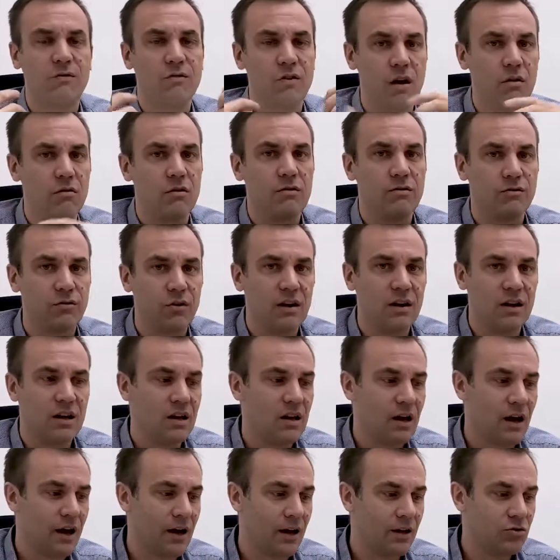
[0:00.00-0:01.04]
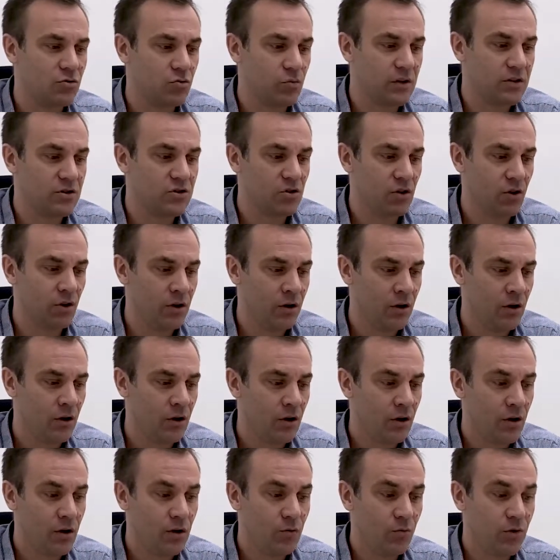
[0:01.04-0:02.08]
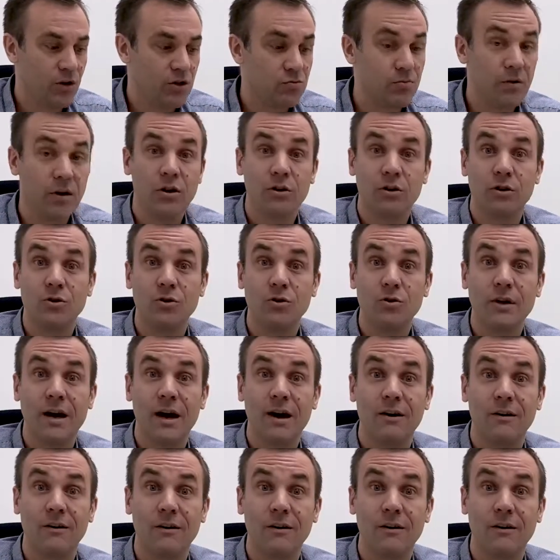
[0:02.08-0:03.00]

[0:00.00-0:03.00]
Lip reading: very friendly to enjoy, which we're going to do now.